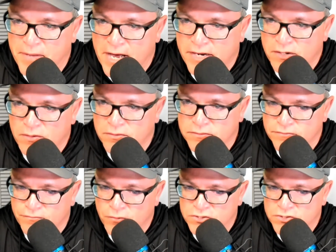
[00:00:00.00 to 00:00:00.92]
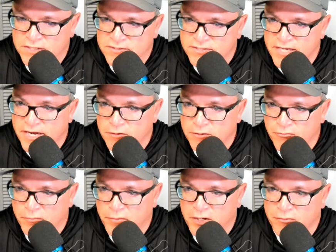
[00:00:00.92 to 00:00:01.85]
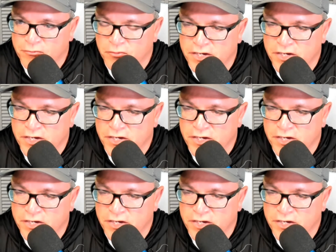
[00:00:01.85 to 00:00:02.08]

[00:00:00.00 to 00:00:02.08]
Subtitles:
batted first and second for me